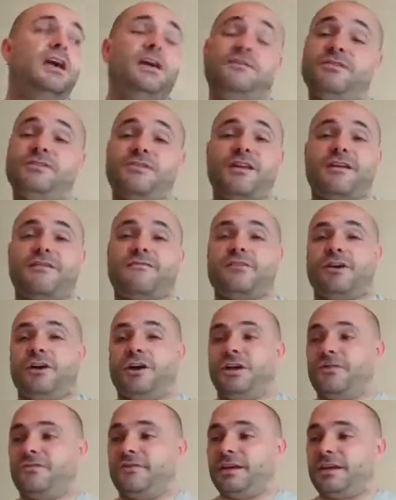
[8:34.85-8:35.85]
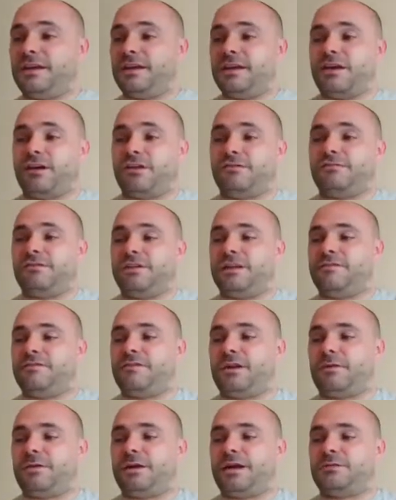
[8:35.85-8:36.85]
If you've never heard of it, you're not really
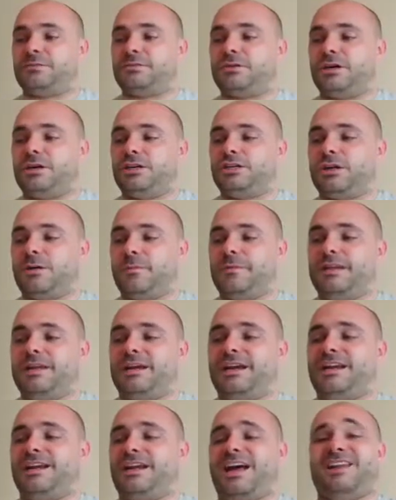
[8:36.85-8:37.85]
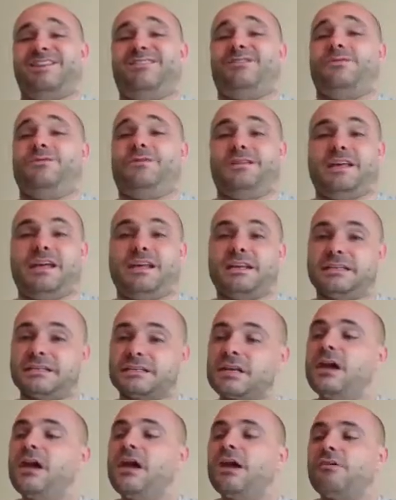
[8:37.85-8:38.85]
following Games Workshop, you're thinking, I don't know what that is.